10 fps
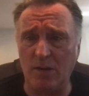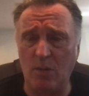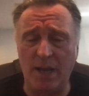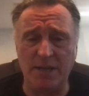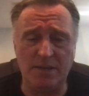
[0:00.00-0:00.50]

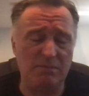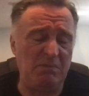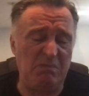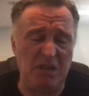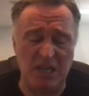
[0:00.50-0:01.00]
ways,
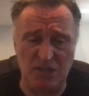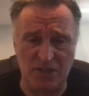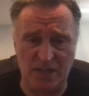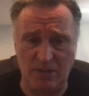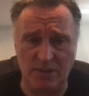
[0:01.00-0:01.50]
he
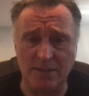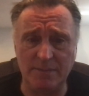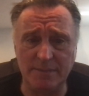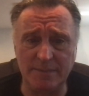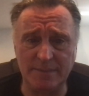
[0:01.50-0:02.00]
just killed it.
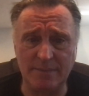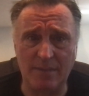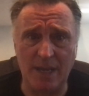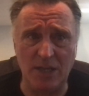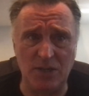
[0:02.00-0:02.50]

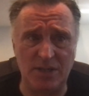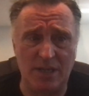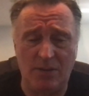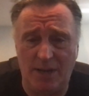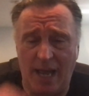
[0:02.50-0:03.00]
He just
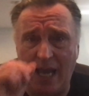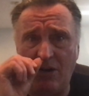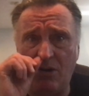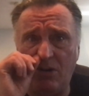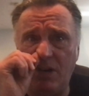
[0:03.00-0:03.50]
killed it. I
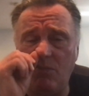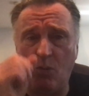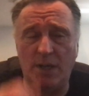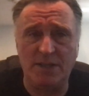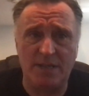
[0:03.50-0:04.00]
heard him
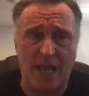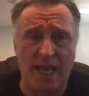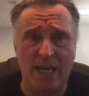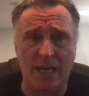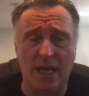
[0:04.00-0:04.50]
once
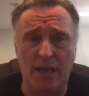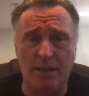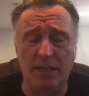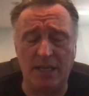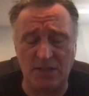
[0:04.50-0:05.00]
in
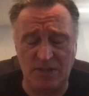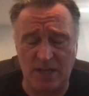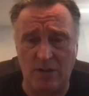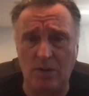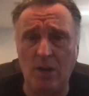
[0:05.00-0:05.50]
Lincoln
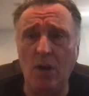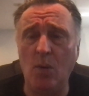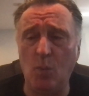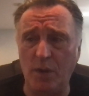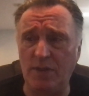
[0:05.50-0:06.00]
Center
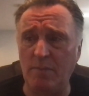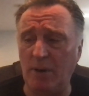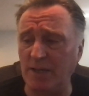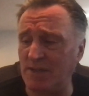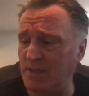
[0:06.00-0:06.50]
with the
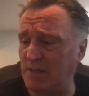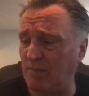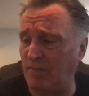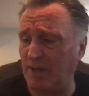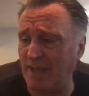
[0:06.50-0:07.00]
Boston
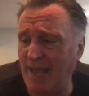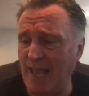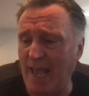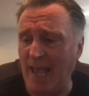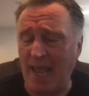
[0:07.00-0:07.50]
Symphony,
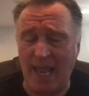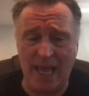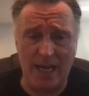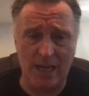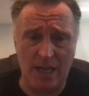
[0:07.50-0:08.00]
and